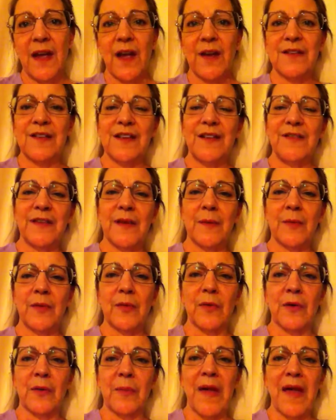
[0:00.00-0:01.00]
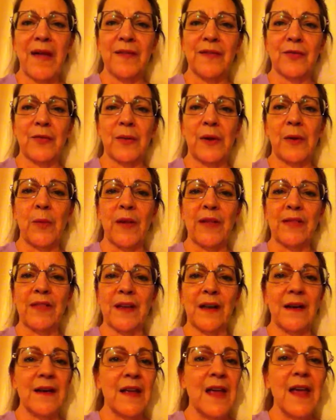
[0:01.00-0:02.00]
achieve some sort of mastery
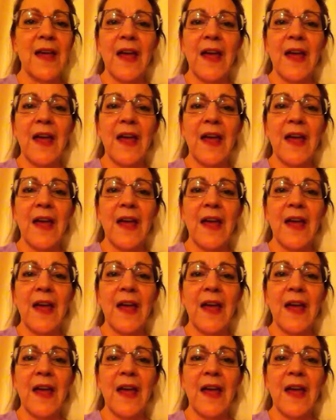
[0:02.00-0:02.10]
with it.